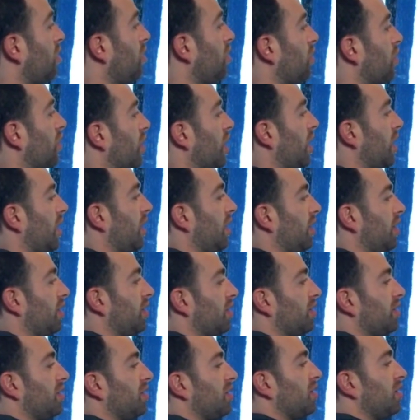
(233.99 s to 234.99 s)
these are the
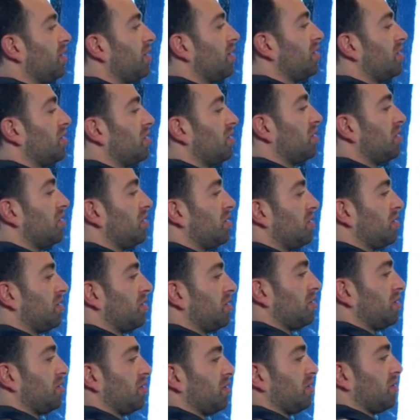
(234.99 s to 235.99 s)
barriers
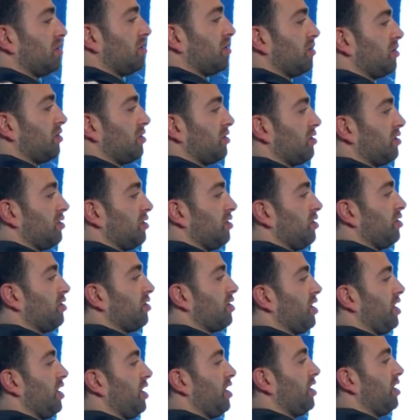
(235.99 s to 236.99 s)
that came in the way
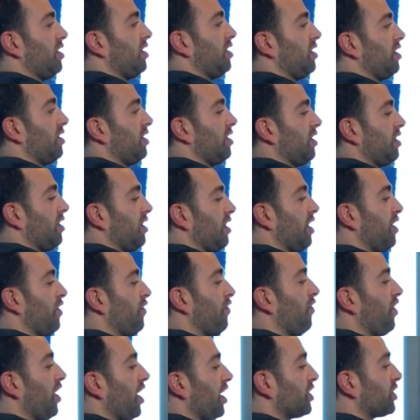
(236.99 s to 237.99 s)
of your communication.
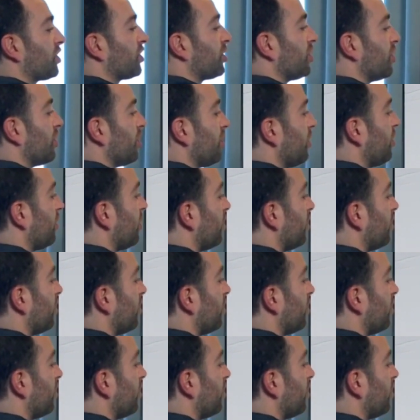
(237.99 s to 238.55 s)
If there will